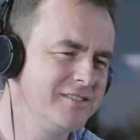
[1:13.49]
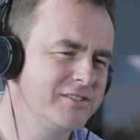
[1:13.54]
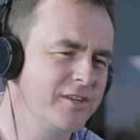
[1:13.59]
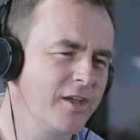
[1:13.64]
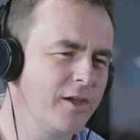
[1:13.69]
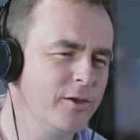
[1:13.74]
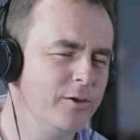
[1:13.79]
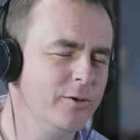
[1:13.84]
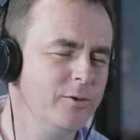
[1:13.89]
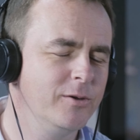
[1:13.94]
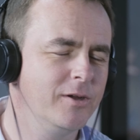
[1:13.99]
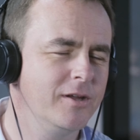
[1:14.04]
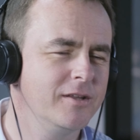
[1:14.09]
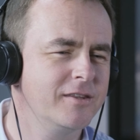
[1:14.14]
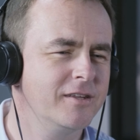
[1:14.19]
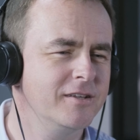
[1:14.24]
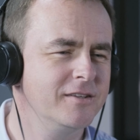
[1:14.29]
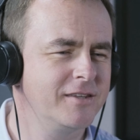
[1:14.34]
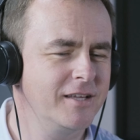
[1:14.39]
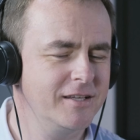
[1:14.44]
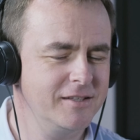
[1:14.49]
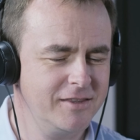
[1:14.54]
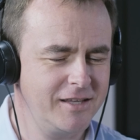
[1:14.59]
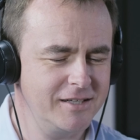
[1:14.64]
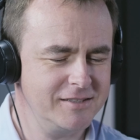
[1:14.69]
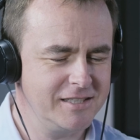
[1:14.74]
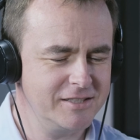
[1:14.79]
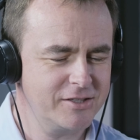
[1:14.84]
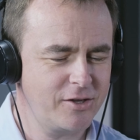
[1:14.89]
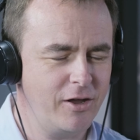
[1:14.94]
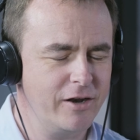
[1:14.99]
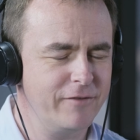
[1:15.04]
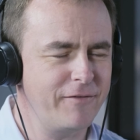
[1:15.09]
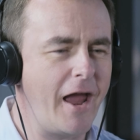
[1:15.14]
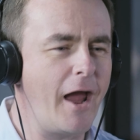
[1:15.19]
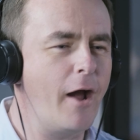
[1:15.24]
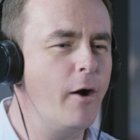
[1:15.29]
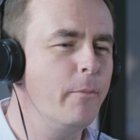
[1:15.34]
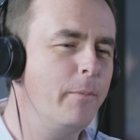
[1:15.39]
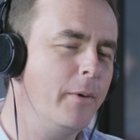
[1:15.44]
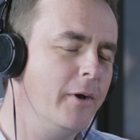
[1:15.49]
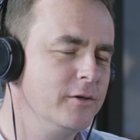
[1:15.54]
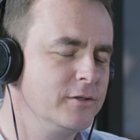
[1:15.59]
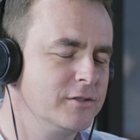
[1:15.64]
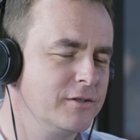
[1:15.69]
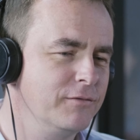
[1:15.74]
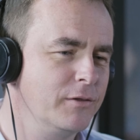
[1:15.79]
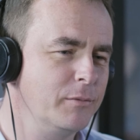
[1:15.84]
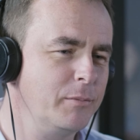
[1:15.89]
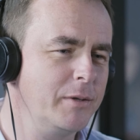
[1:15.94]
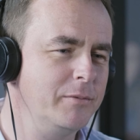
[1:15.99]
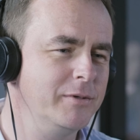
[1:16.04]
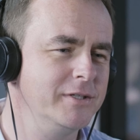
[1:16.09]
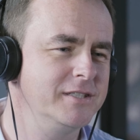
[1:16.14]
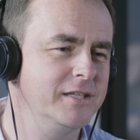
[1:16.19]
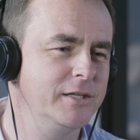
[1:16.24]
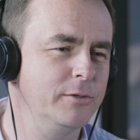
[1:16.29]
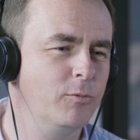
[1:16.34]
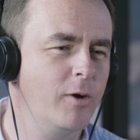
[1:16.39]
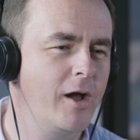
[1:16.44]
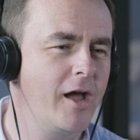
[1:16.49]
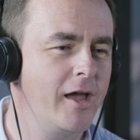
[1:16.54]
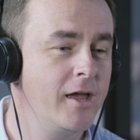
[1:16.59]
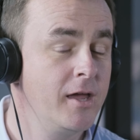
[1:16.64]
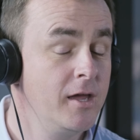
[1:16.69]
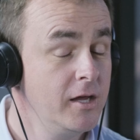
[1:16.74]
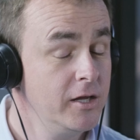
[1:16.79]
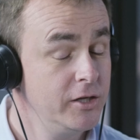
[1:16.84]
So th th there's this kind of outpost of the BBC where